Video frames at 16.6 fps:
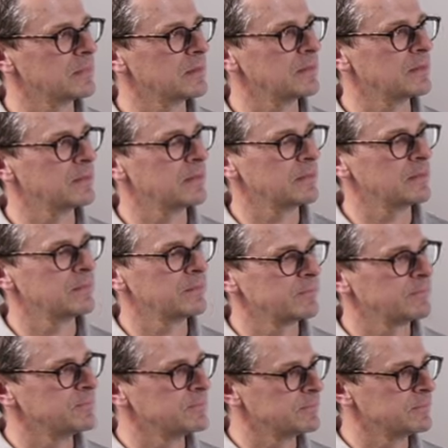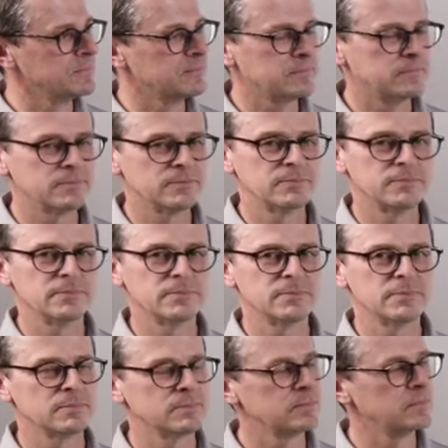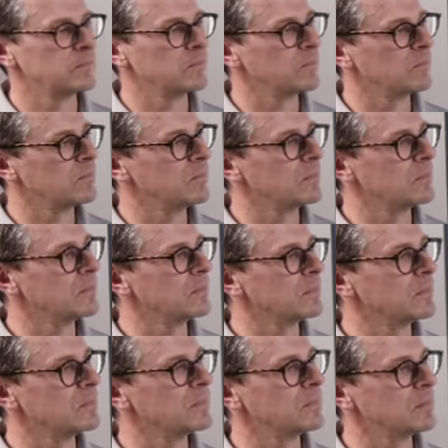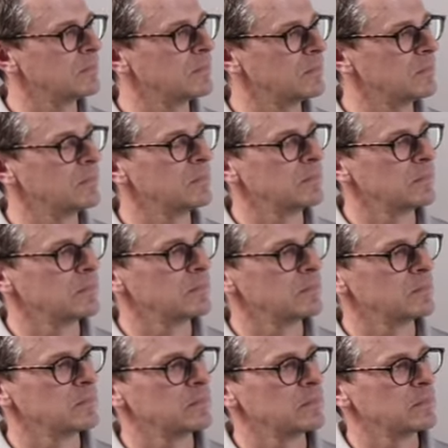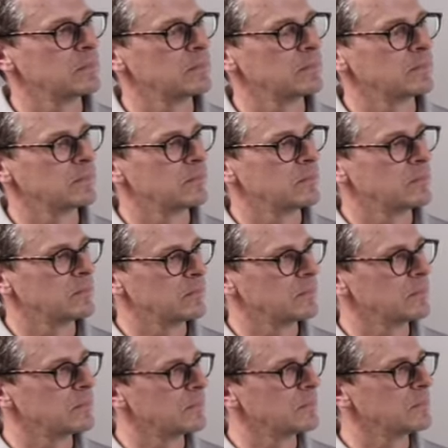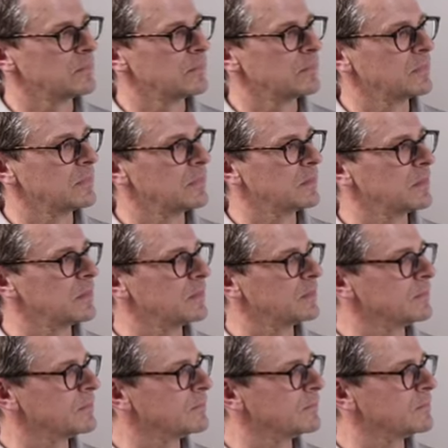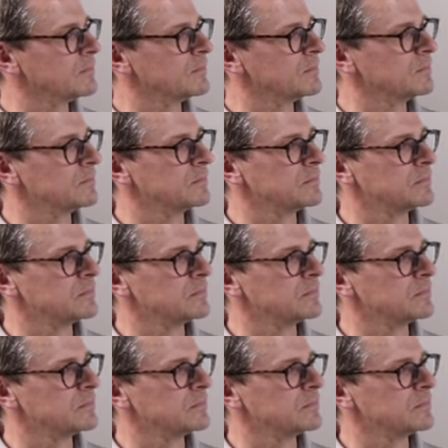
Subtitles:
(not speaking)